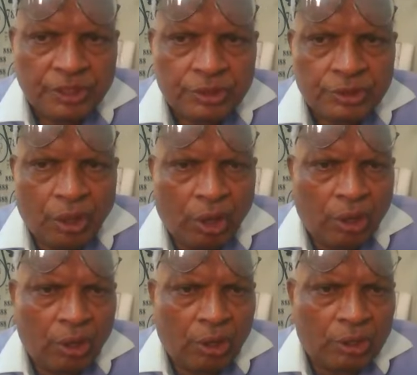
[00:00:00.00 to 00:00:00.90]

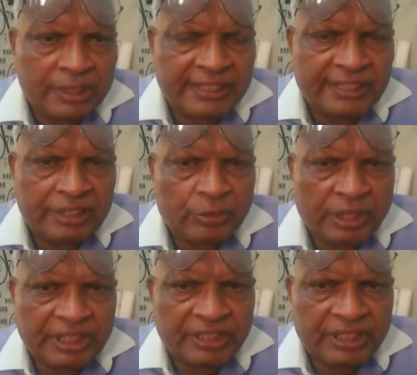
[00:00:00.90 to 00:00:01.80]
so this is
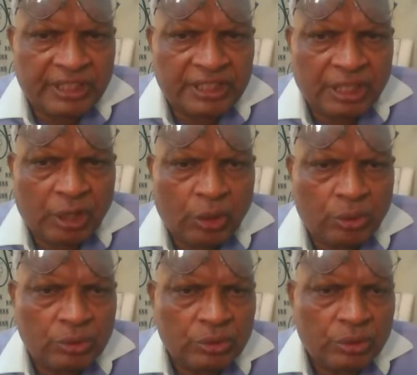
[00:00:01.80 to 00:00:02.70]
what it stays
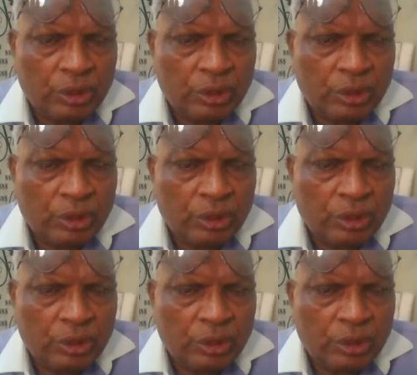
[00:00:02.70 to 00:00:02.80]
now.